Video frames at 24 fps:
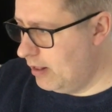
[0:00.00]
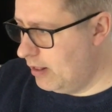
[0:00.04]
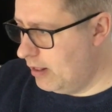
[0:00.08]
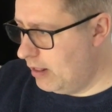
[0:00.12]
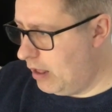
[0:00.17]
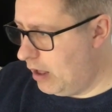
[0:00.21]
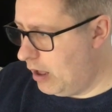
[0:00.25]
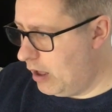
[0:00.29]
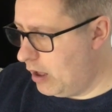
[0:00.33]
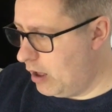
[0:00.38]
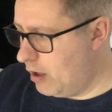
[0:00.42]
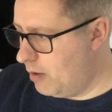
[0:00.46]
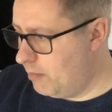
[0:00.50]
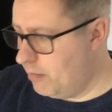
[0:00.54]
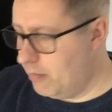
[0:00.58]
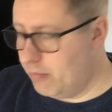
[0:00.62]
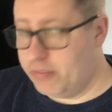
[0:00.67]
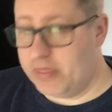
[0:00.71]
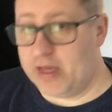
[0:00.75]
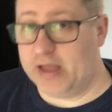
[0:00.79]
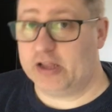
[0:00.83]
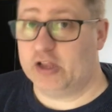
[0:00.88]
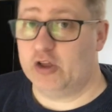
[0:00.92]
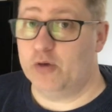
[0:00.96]

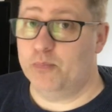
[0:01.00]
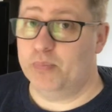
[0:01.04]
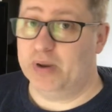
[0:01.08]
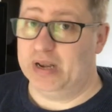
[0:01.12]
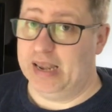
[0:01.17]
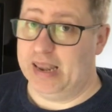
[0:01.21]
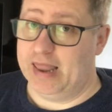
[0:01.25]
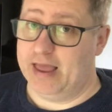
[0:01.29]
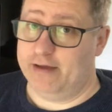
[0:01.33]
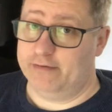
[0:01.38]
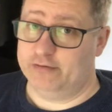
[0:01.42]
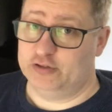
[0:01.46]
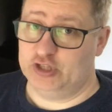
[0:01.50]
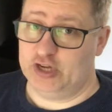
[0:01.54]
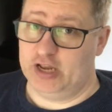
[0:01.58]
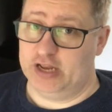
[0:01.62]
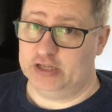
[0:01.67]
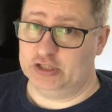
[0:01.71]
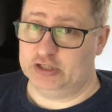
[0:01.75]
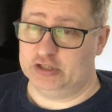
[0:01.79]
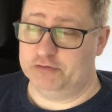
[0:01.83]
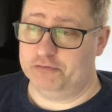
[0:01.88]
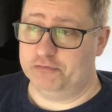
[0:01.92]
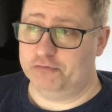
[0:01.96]
that can be
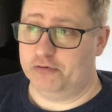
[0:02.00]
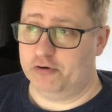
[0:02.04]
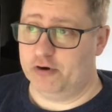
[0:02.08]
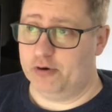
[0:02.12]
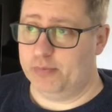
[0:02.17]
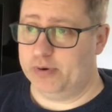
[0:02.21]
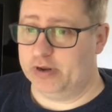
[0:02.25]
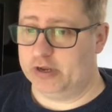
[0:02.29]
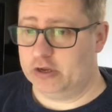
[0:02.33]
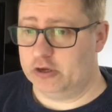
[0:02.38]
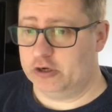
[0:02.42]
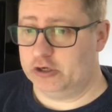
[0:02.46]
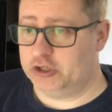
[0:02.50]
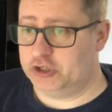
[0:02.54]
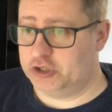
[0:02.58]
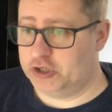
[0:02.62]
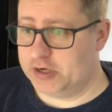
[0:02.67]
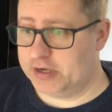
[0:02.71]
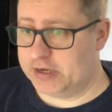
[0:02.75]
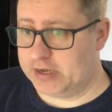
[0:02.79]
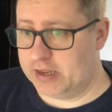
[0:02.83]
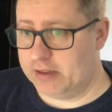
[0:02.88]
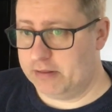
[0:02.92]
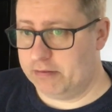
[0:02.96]
life-changing for her, because she
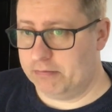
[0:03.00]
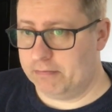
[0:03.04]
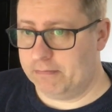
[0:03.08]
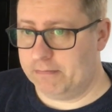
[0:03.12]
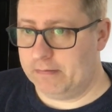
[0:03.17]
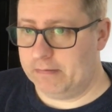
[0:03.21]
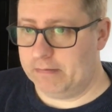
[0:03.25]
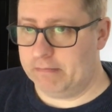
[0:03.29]
can